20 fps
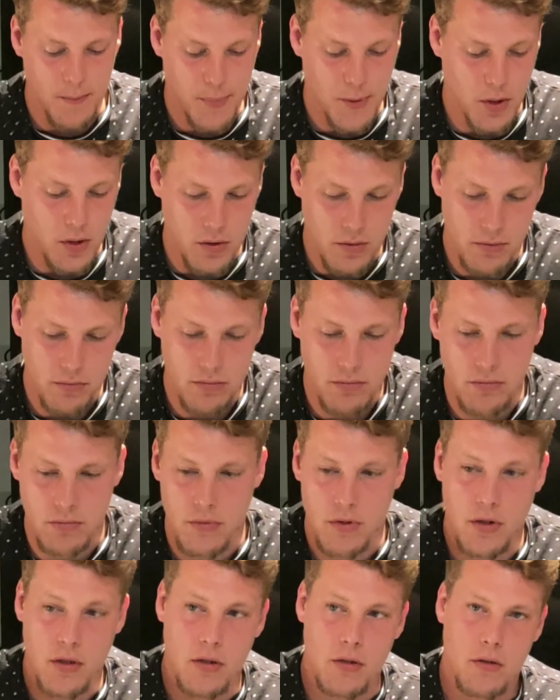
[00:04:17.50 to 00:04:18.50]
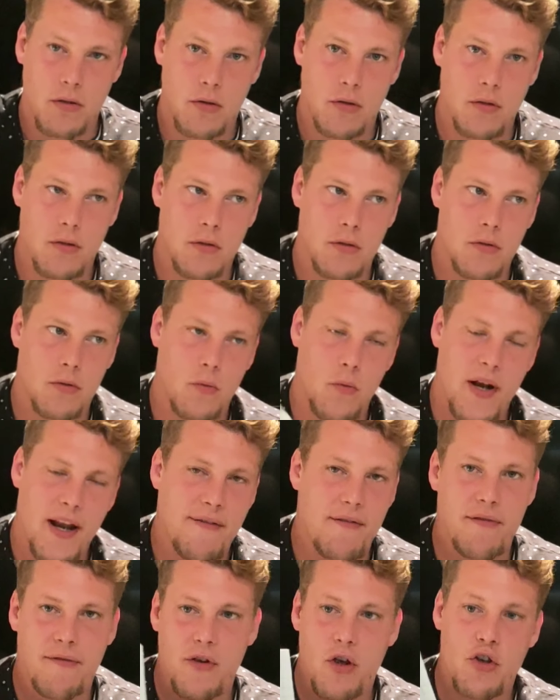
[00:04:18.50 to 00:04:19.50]
But
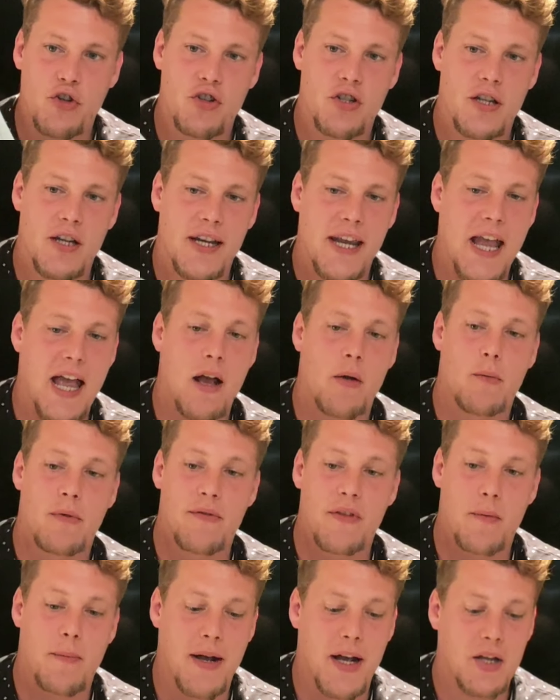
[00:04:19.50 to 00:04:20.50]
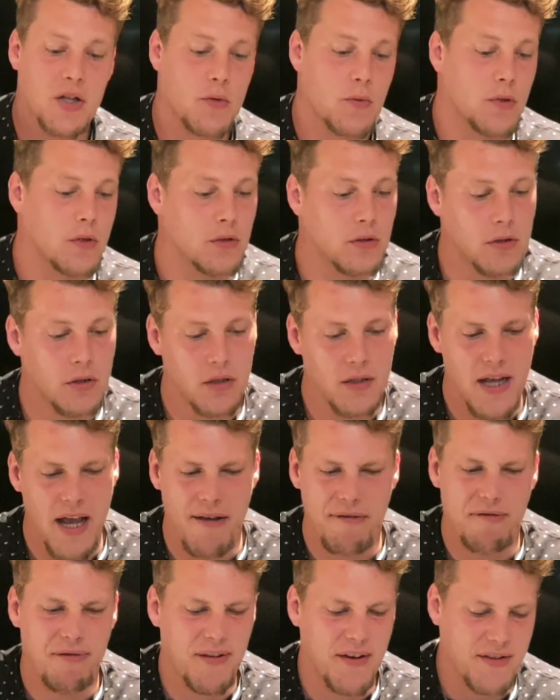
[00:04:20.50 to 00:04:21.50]
whatever version you get with the manual,
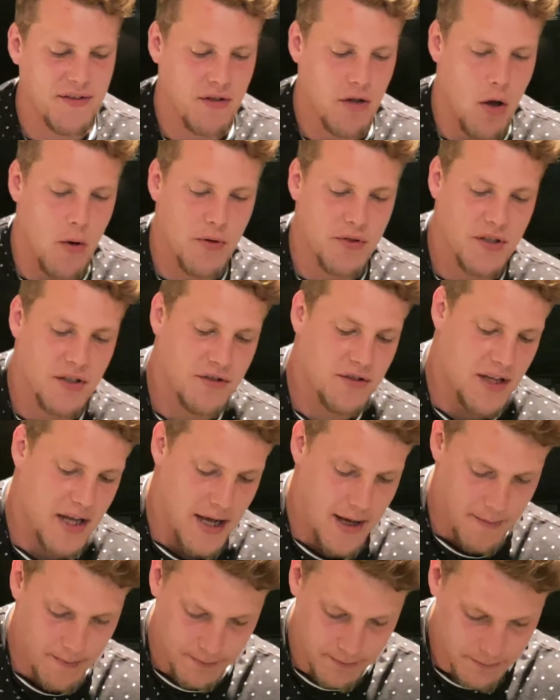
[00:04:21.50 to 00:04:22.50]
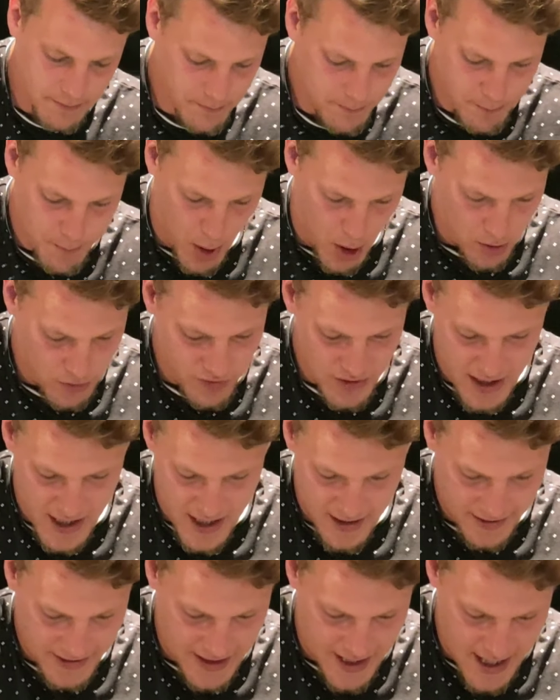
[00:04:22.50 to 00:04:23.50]
everything is always the same. Box
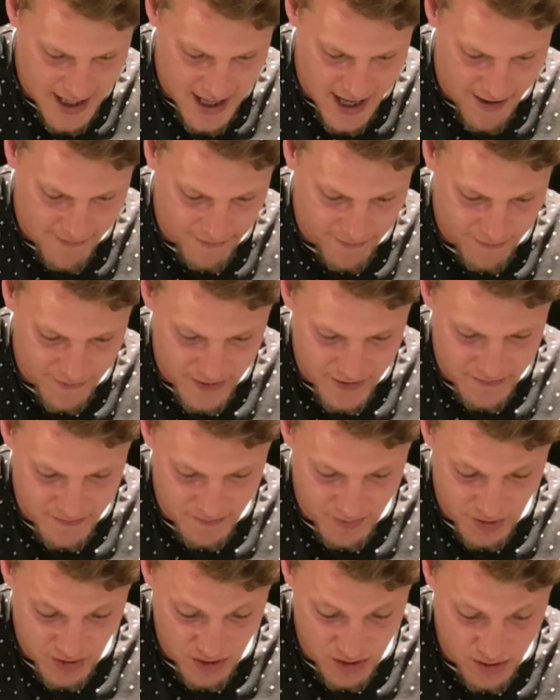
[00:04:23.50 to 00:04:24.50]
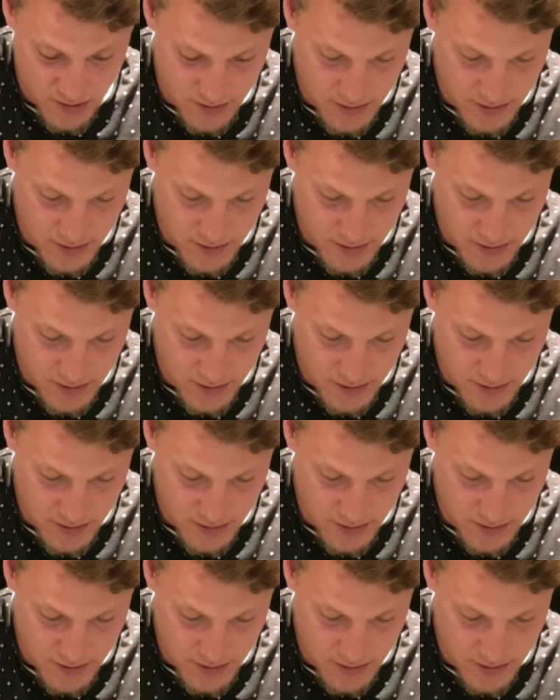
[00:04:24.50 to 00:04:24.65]
art, cart, everything. So